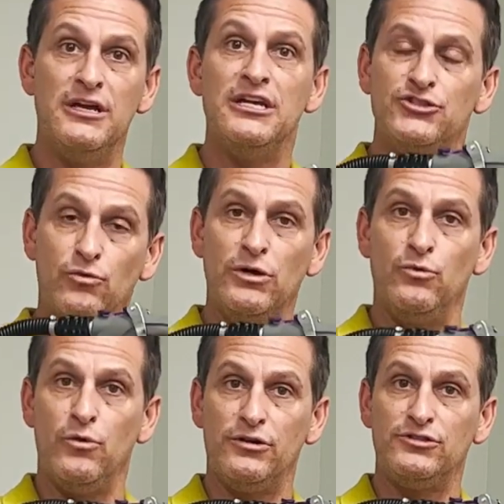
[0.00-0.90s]
So when
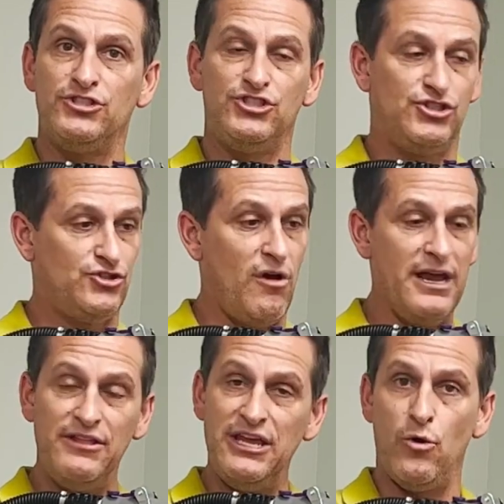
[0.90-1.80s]
we're trying
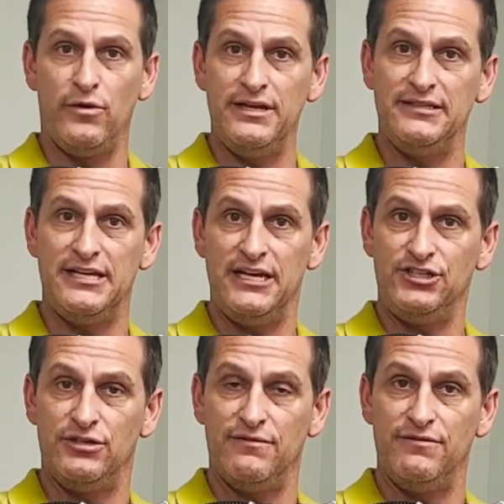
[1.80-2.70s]
the
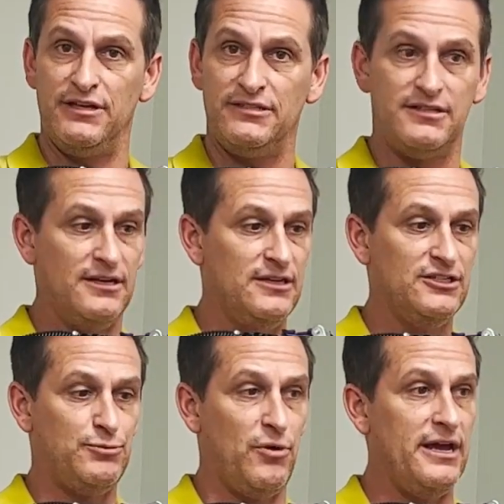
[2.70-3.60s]
orientation of this
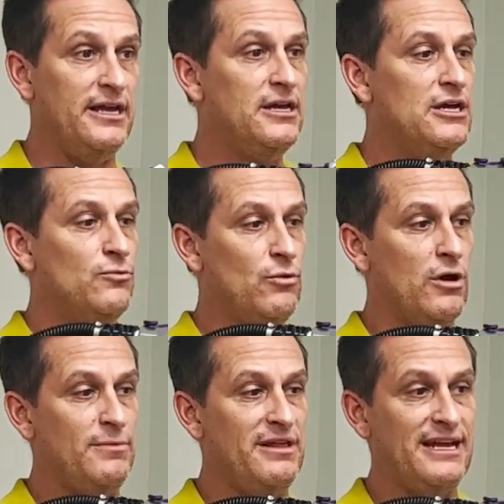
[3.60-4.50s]
spray, we want
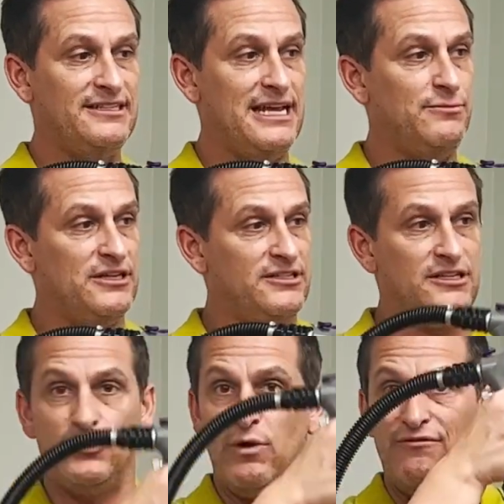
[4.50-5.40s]
to be that same distance
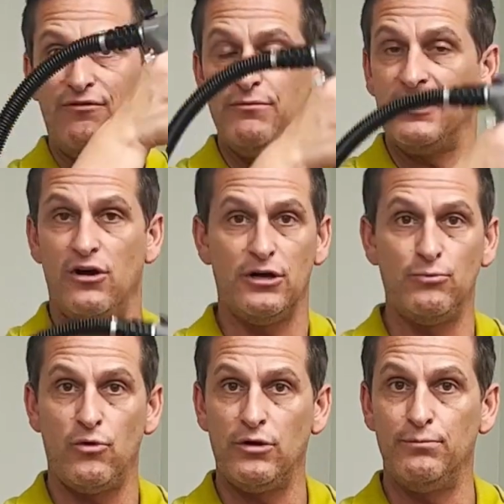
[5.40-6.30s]
away from the
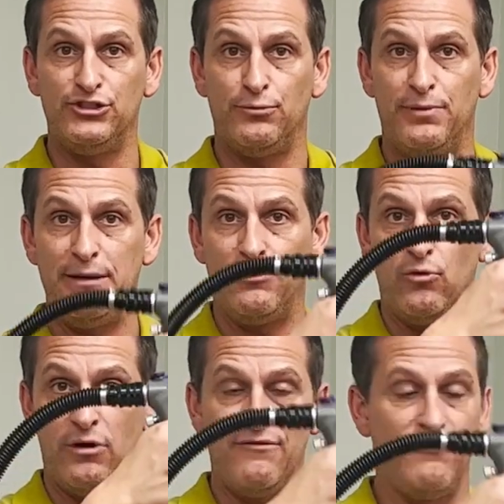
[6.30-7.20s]
cardboard, butcher paper,
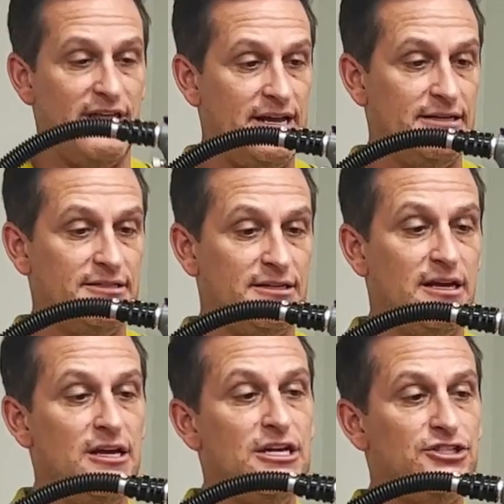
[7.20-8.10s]
wherever that is.
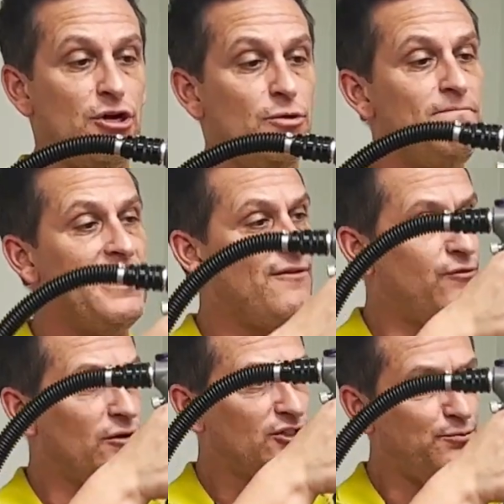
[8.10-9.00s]
So if
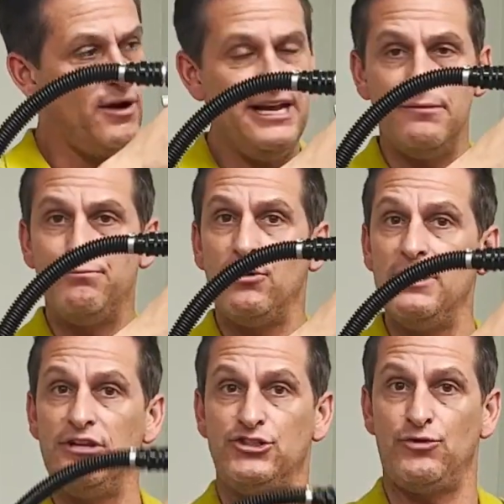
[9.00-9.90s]
we're spraying and pulling
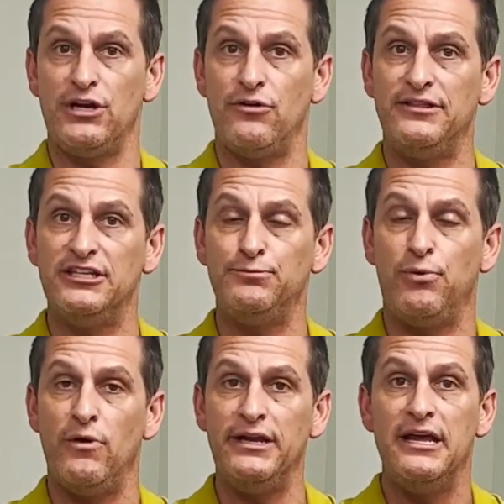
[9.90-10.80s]
the trigger at this
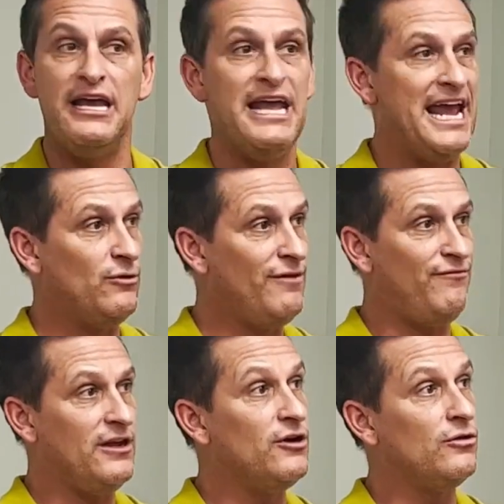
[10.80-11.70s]
point and we
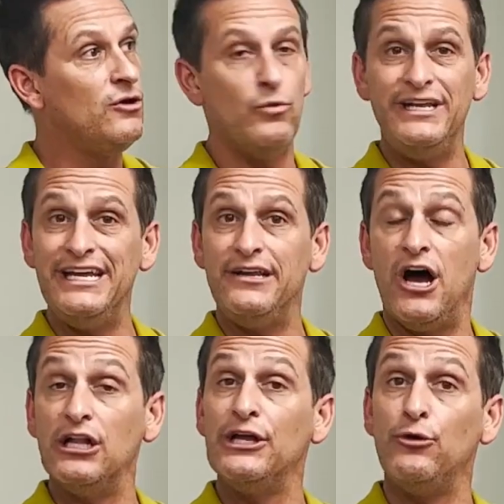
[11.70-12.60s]
feel we need a
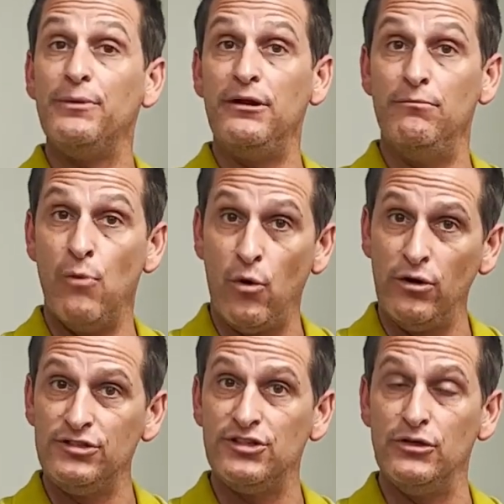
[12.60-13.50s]
little bit more
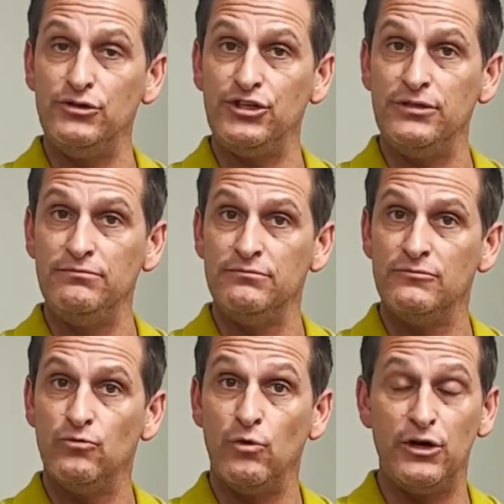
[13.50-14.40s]
solution,
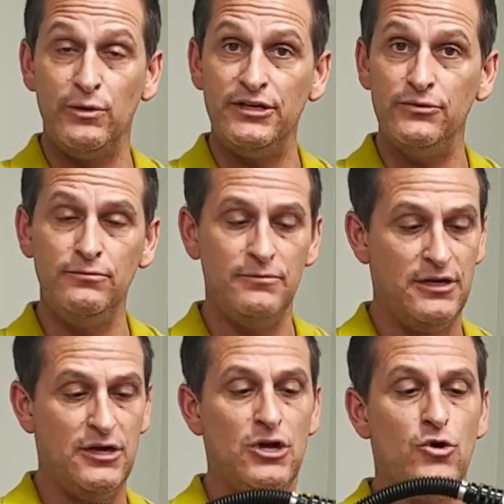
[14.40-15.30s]
what do?
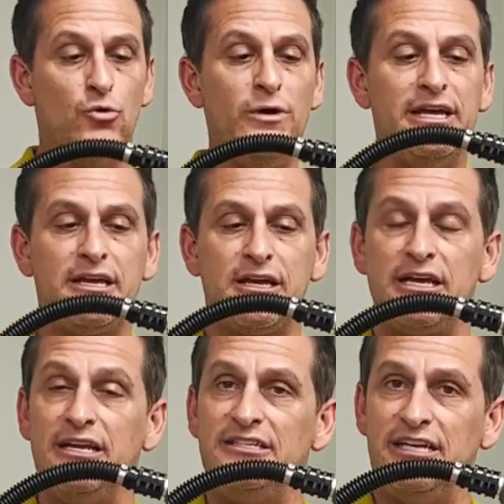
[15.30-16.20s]
We
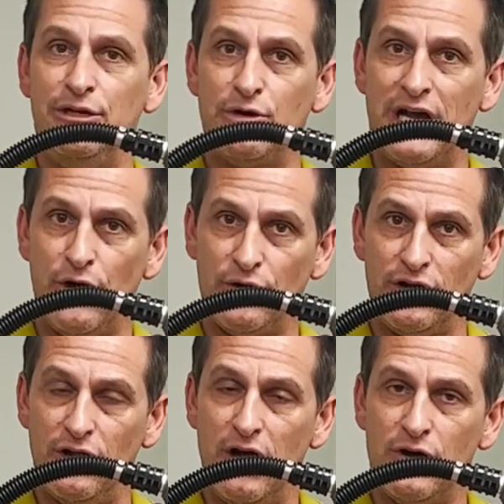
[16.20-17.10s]
continue
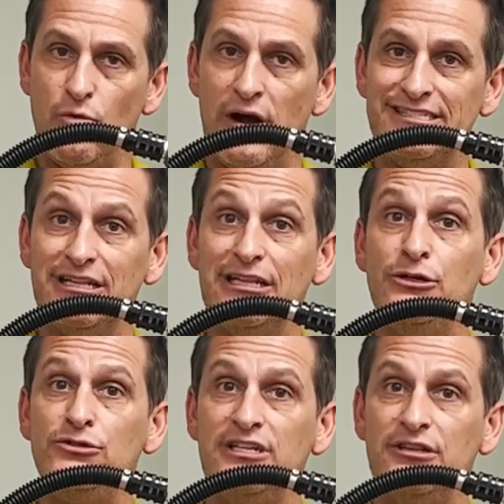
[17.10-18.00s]
counterclockwise,
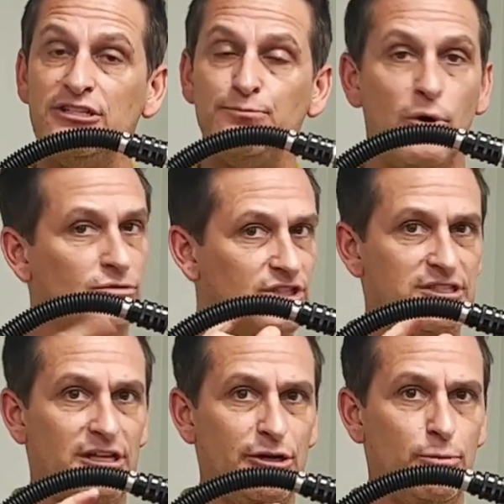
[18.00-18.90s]
loosening this bolt just a
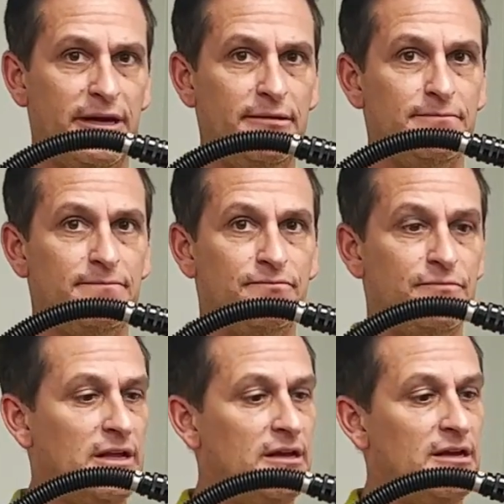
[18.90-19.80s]
little bit,
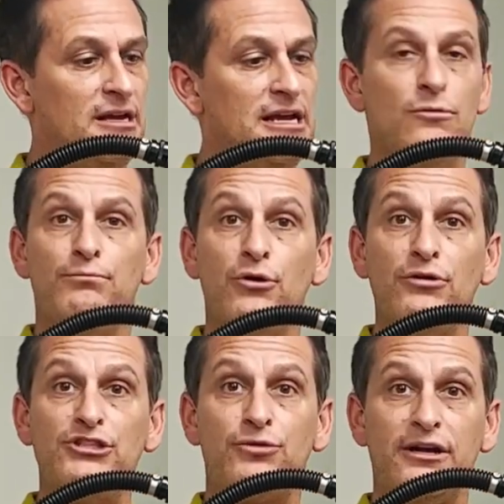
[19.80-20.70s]
pull the
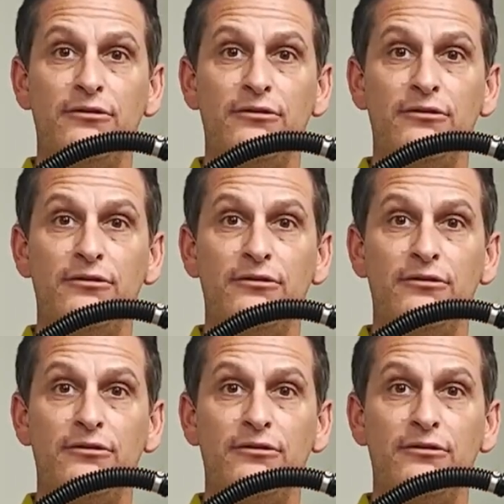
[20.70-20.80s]
trigger.